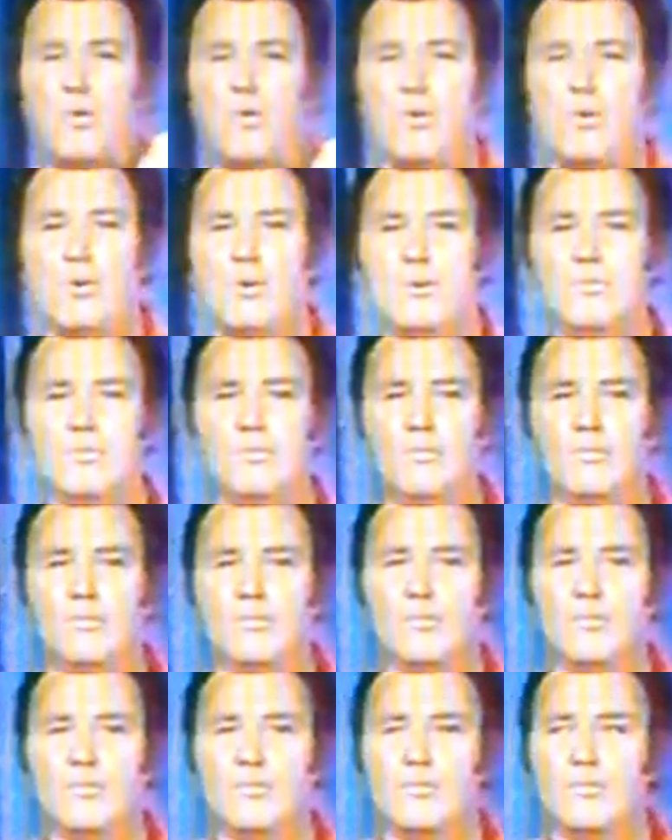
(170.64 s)

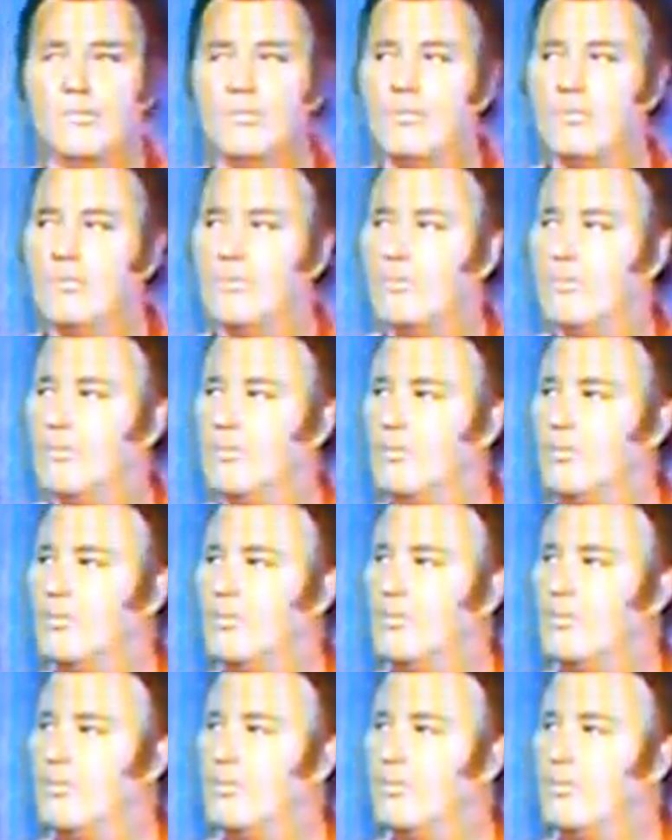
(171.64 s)

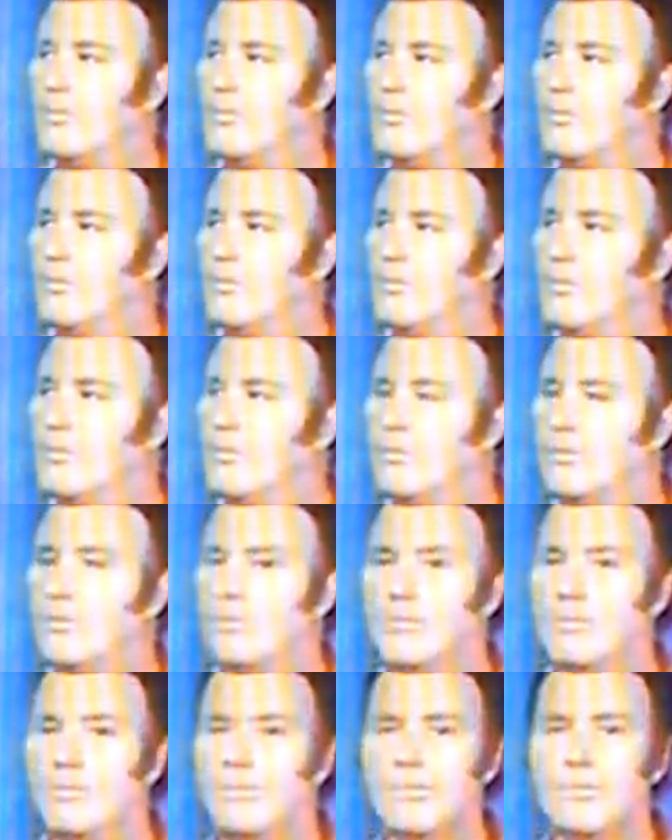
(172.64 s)

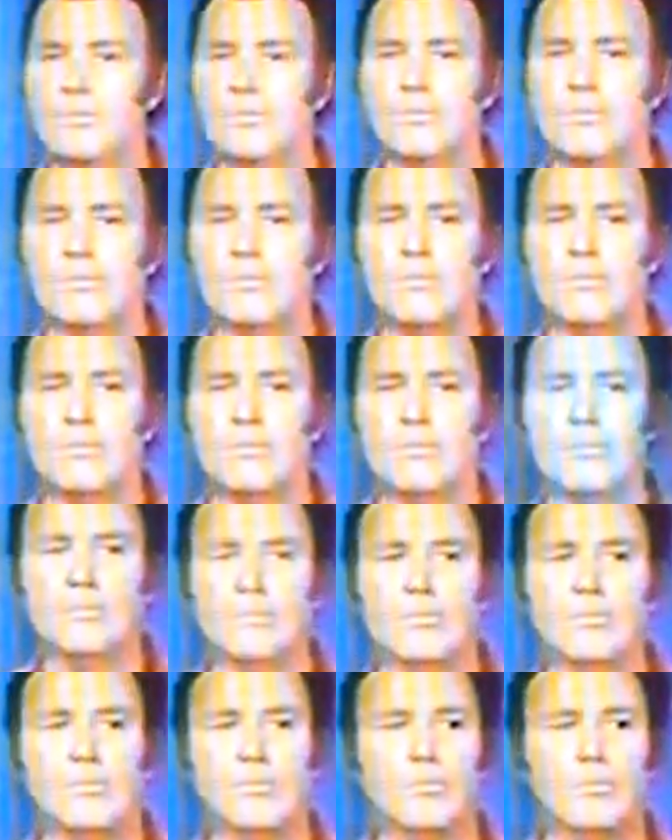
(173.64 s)

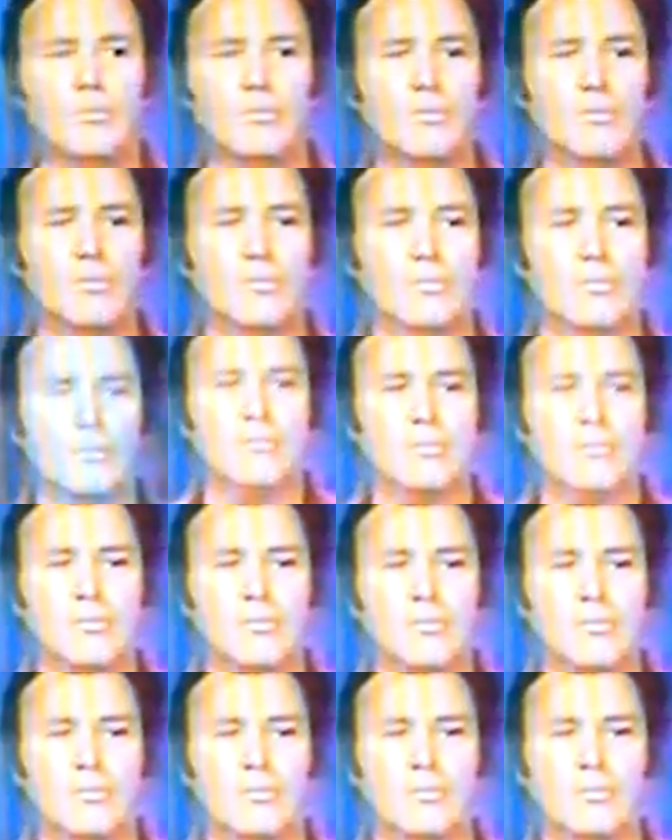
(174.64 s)

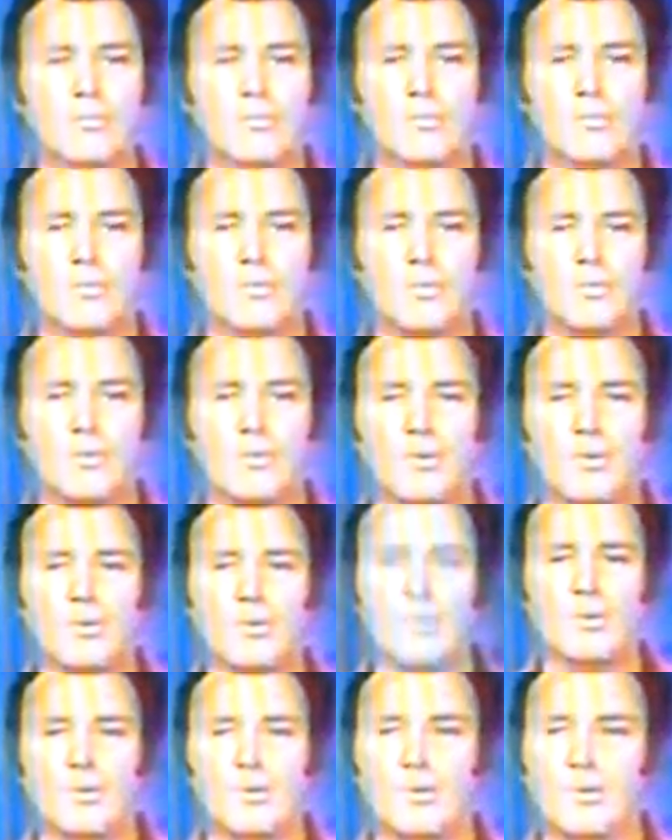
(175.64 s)

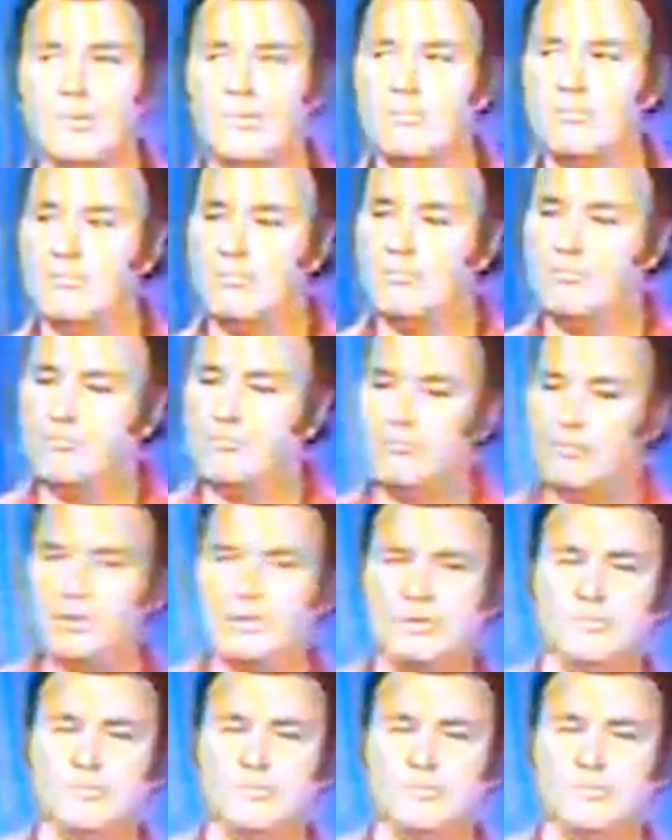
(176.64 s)
[no speech]